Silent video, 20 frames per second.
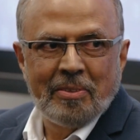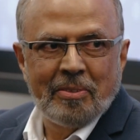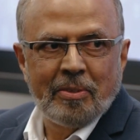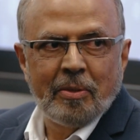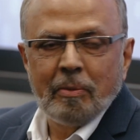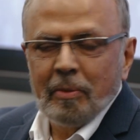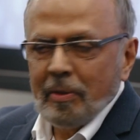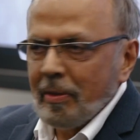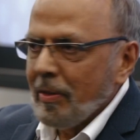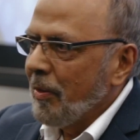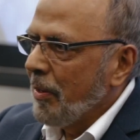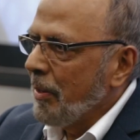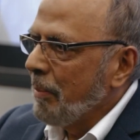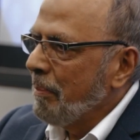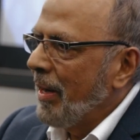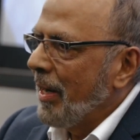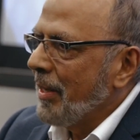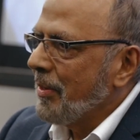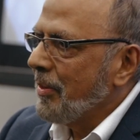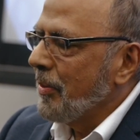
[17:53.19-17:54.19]
So going
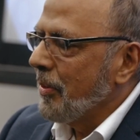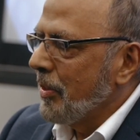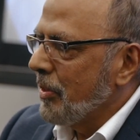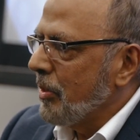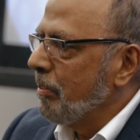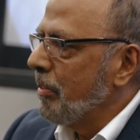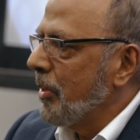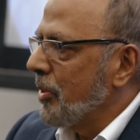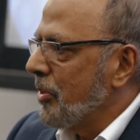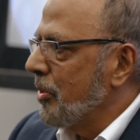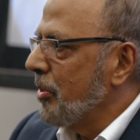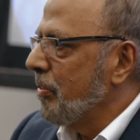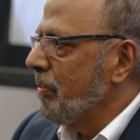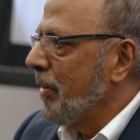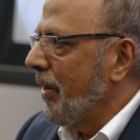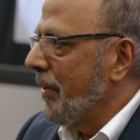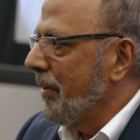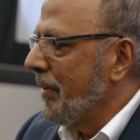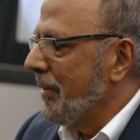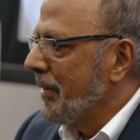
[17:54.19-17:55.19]
back to it's a business
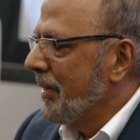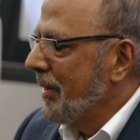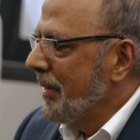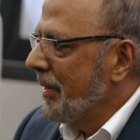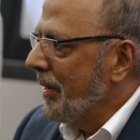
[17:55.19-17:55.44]
model.